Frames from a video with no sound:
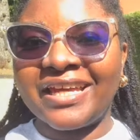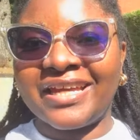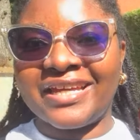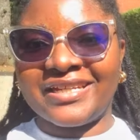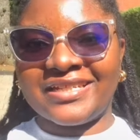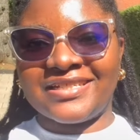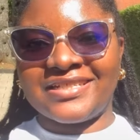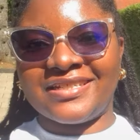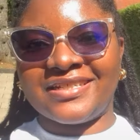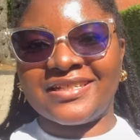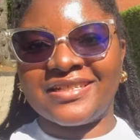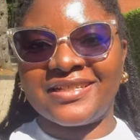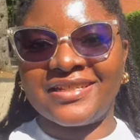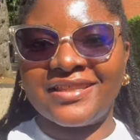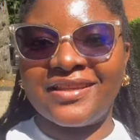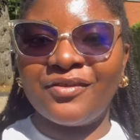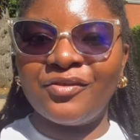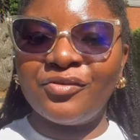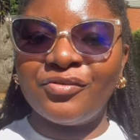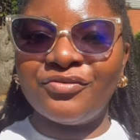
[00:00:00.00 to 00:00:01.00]
end
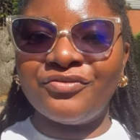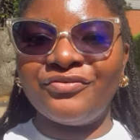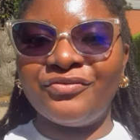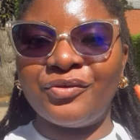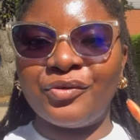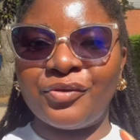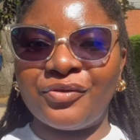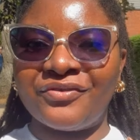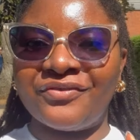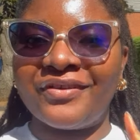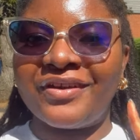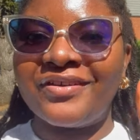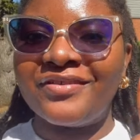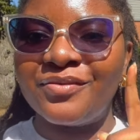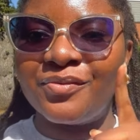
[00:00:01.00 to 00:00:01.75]
the old vlog very